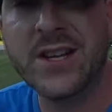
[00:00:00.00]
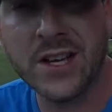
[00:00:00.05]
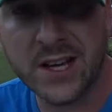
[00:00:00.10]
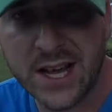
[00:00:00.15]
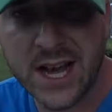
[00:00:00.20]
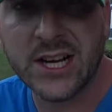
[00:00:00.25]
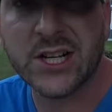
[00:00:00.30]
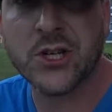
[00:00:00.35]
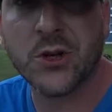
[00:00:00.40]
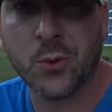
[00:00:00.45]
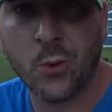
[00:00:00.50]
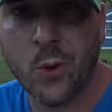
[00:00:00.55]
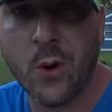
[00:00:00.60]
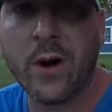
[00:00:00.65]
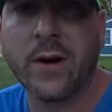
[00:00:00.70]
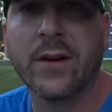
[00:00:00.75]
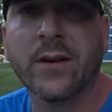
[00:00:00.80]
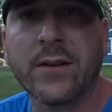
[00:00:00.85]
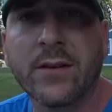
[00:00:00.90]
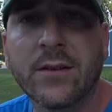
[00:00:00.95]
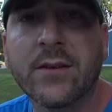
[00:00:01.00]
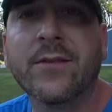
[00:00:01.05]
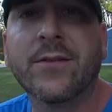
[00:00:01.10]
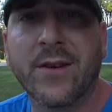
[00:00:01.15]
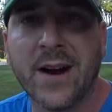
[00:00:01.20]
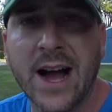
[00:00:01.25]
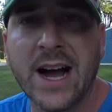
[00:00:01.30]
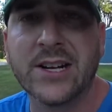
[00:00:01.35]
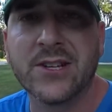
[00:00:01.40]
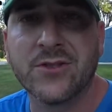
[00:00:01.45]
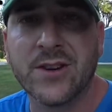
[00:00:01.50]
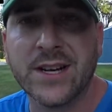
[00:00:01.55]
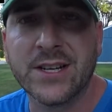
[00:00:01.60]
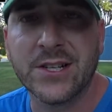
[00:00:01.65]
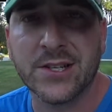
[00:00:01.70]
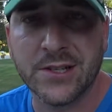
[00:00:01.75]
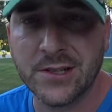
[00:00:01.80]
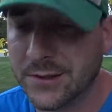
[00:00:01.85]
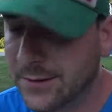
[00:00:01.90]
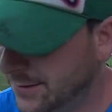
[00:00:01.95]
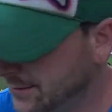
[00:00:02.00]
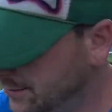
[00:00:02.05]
you got your water for hydration.